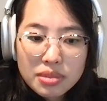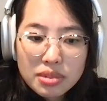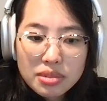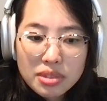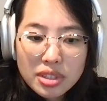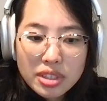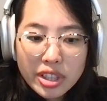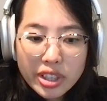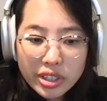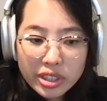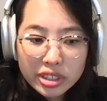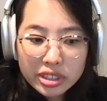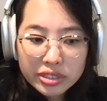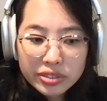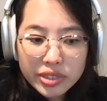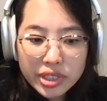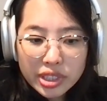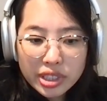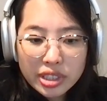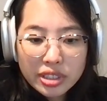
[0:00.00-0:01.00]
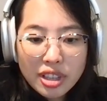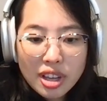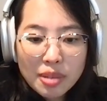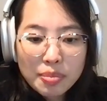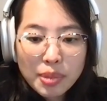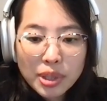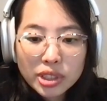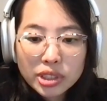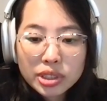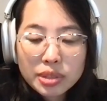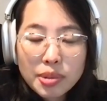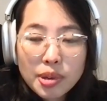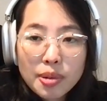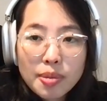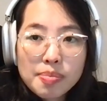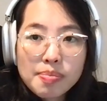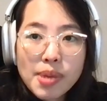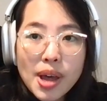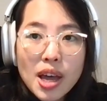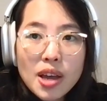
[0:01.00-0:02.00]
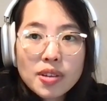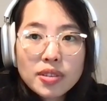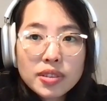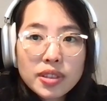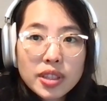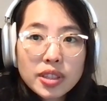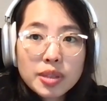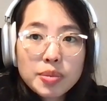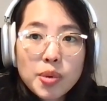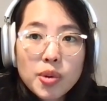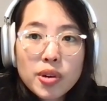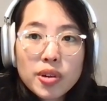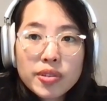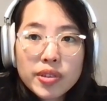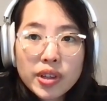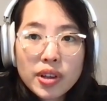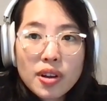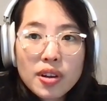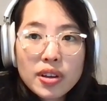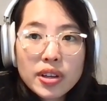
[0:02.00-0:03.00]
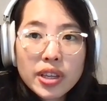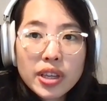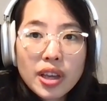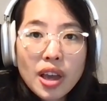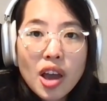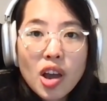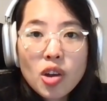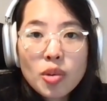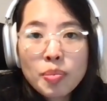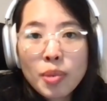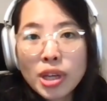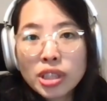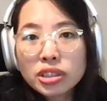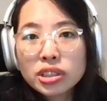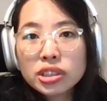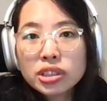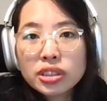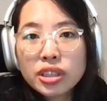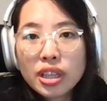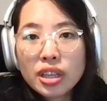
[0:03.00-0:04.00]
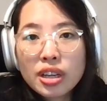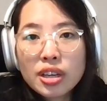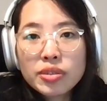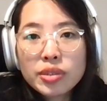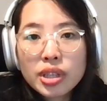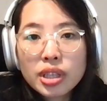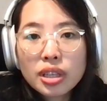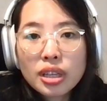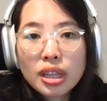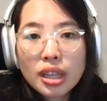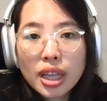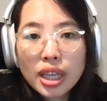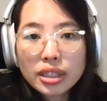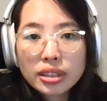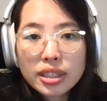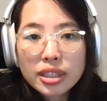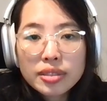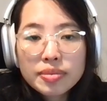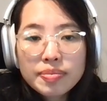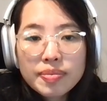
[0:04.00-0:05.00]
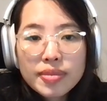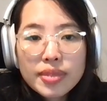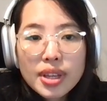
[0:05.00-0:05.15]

there's really not much of a bound anymore regarding how much data we're collecting,